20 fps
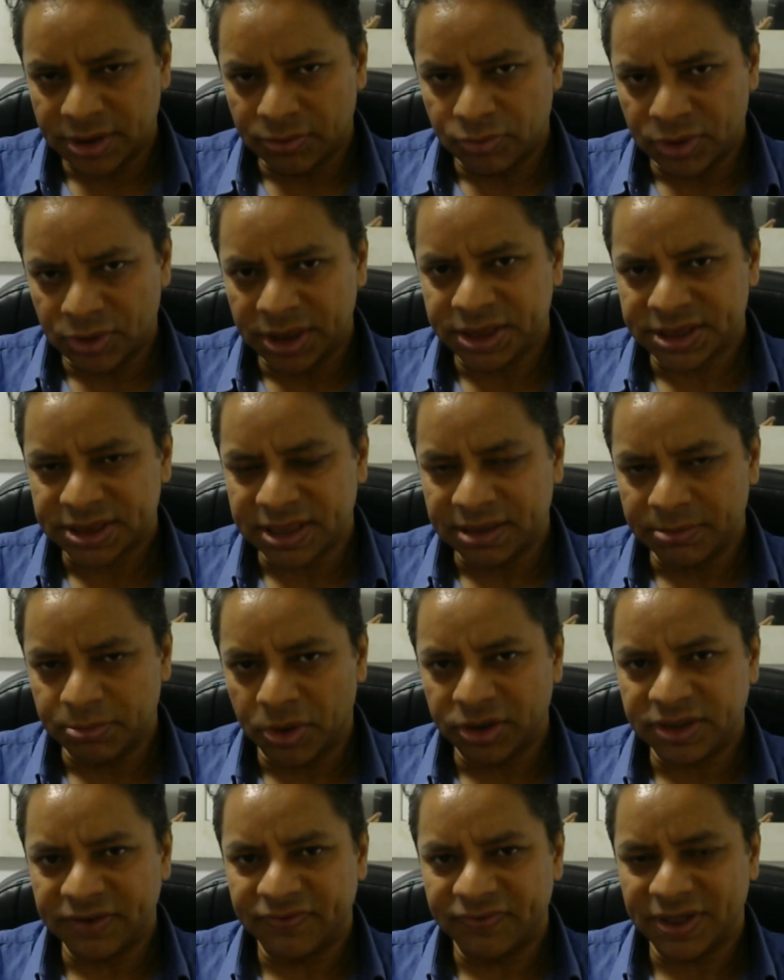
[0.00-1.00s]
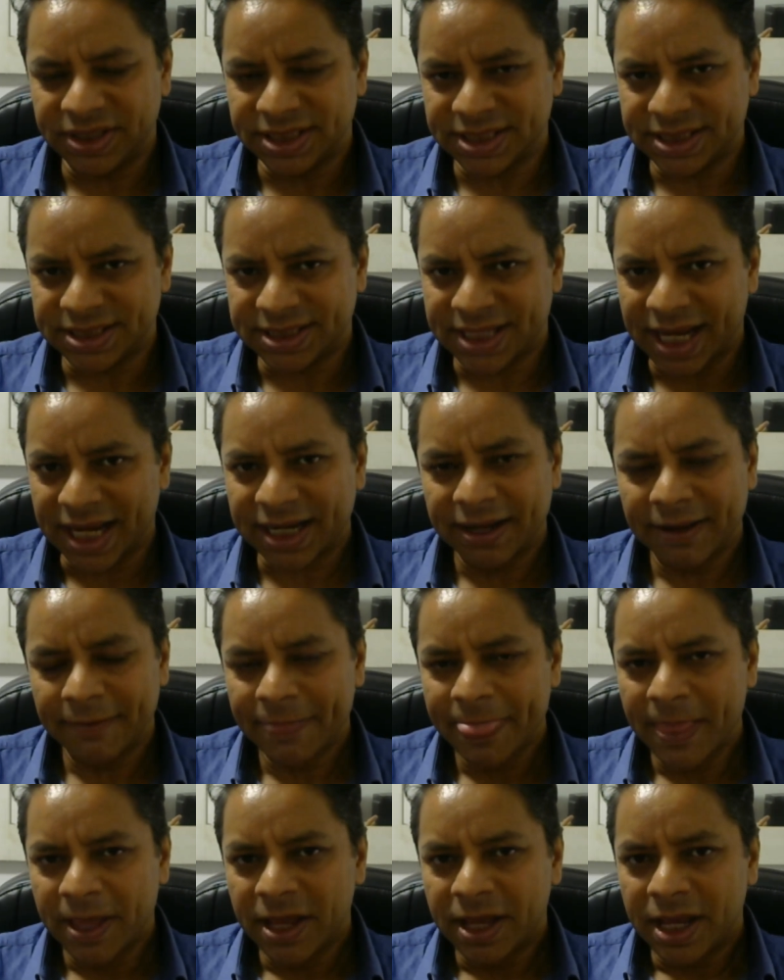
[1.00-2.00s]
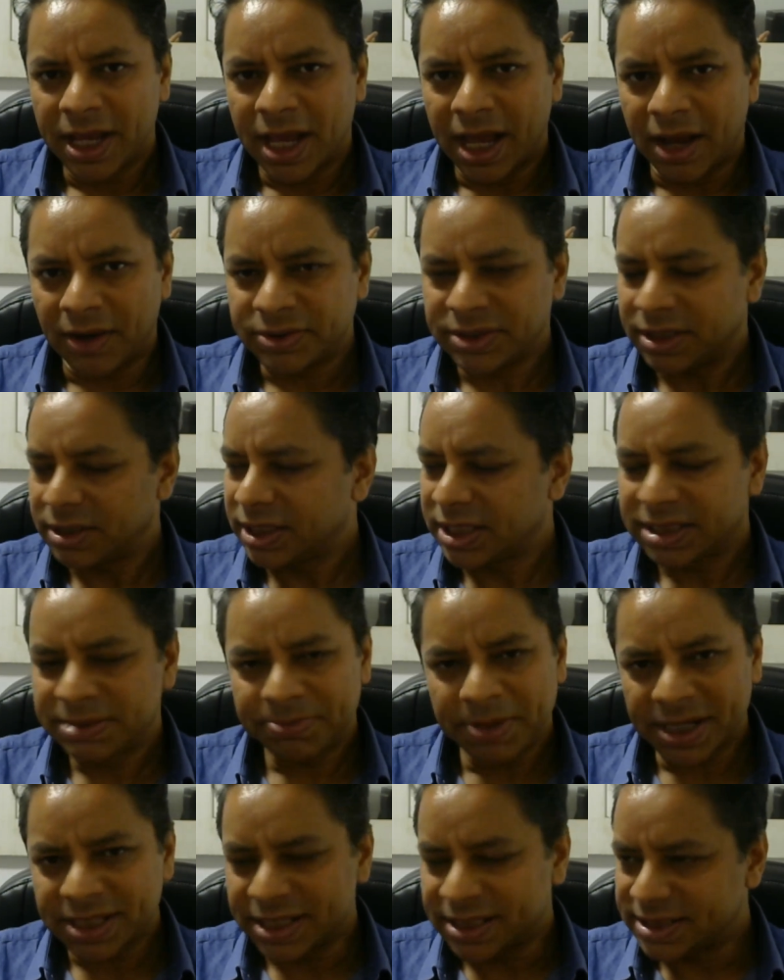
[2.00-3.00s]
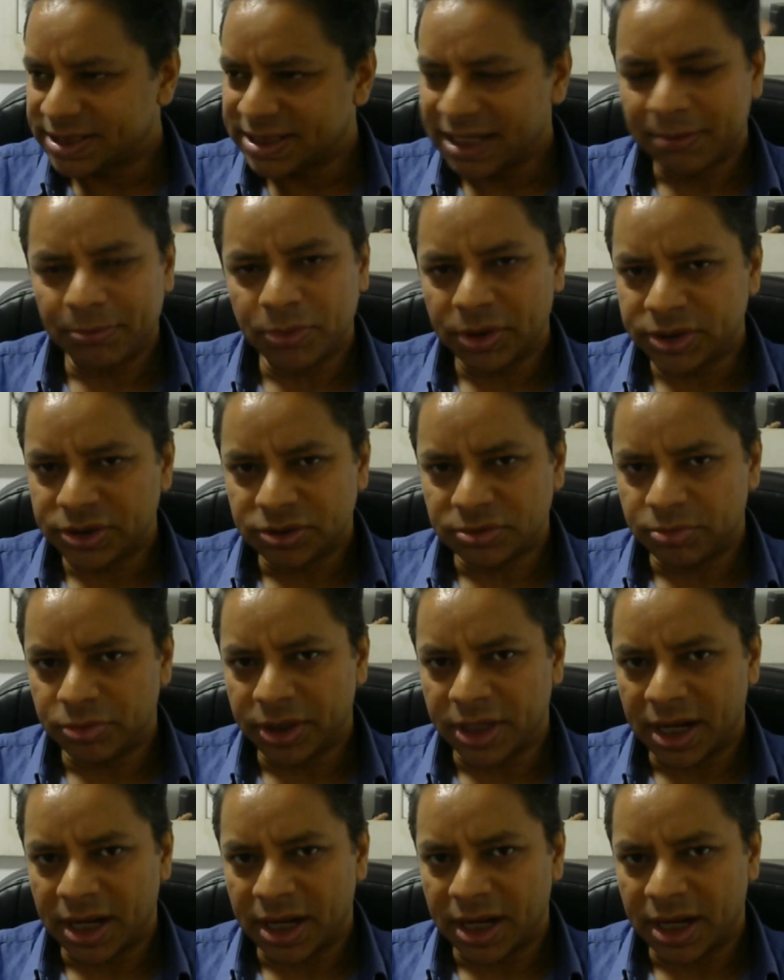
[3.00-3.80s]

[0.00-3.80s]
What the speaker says: religiously motivated attack, I was expecting someone to